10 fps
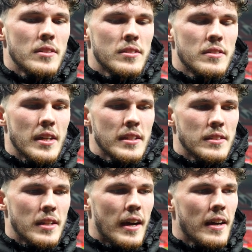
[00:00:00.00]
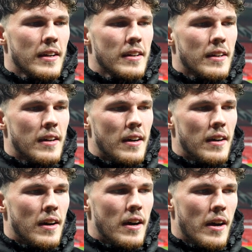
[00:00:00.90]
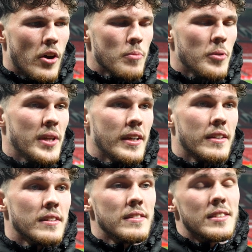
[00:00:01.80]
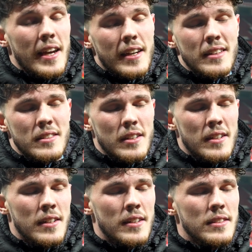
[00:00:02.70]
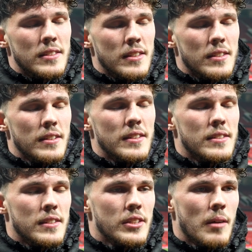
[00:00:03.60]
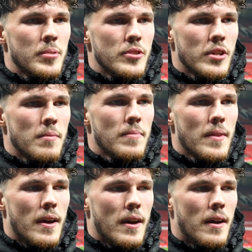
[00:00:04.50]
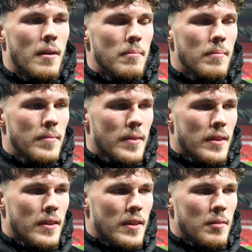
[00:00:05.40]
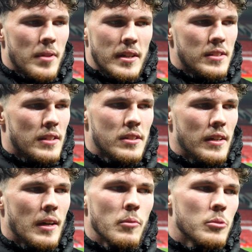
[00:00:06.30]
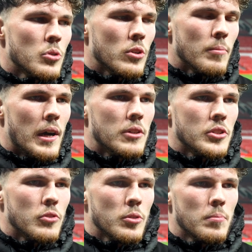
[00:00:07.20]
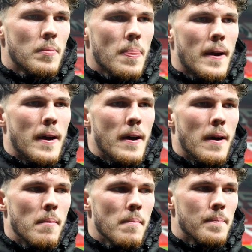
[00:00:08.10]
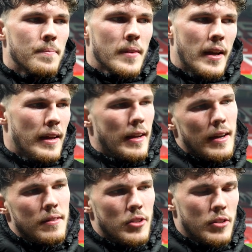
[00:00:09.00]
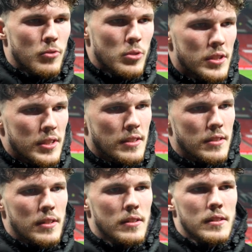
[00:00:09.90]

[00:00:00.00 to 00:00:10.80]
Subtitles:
Things that I hope that we can take into the championship. That's something that we'll talk about as a group. Looking forward to Saturday.